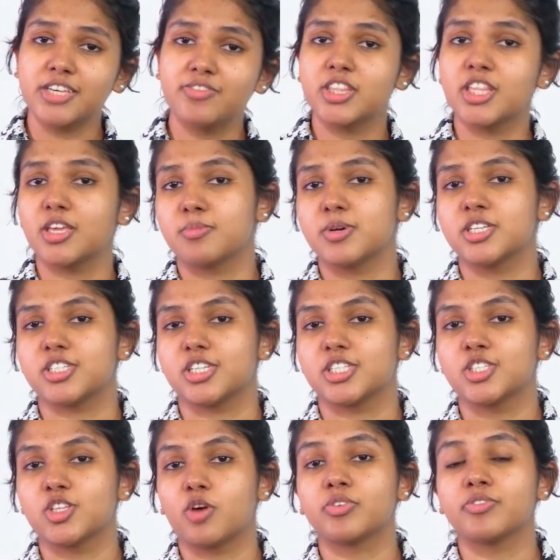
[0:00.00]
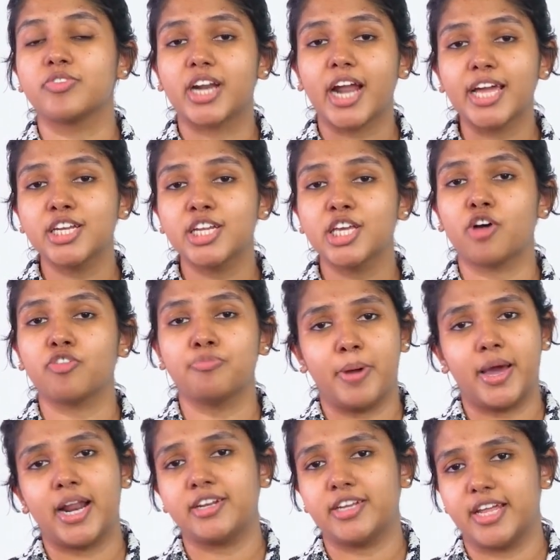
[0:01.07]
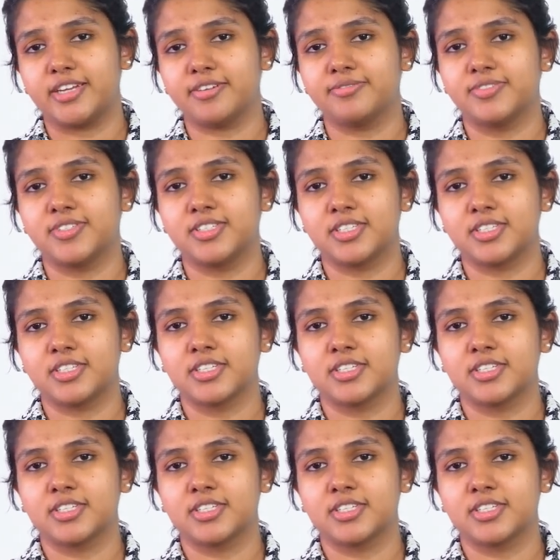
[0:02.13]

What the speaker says: with the emergence of a variety of para-tariffs.